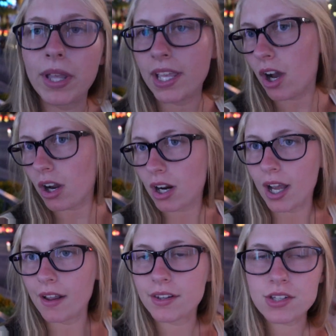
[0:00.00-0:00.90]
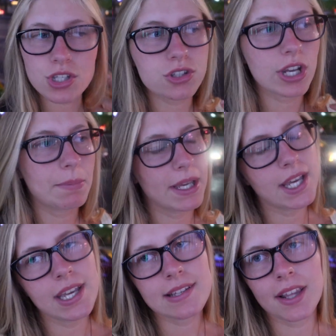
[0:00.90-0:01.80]
We are on the strip.
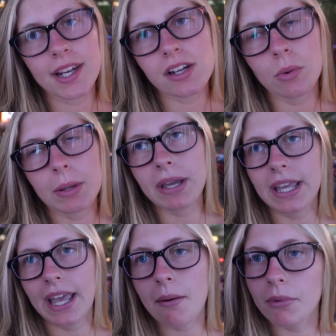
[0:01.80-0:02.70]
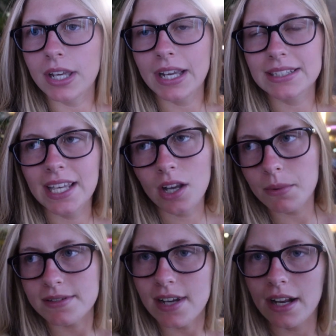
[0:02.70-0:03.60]
It is later. We've been gambling. It's like
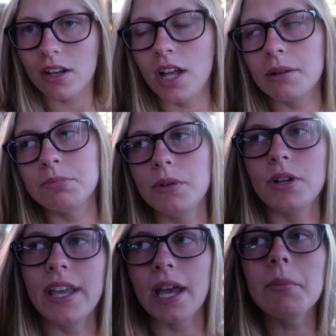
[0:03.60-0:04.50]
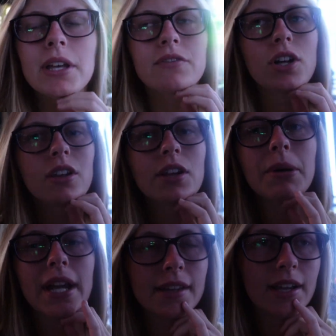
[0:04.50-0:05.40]
almost 9 o'clock, but we were gambling for a little
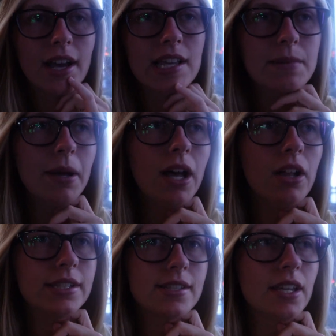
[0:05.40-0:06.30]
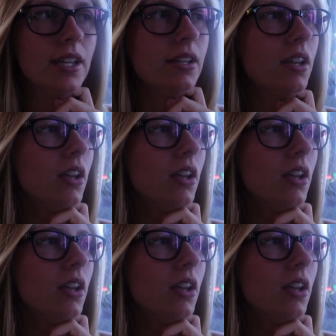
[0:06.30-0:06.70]
bit at the Cosmopolitan.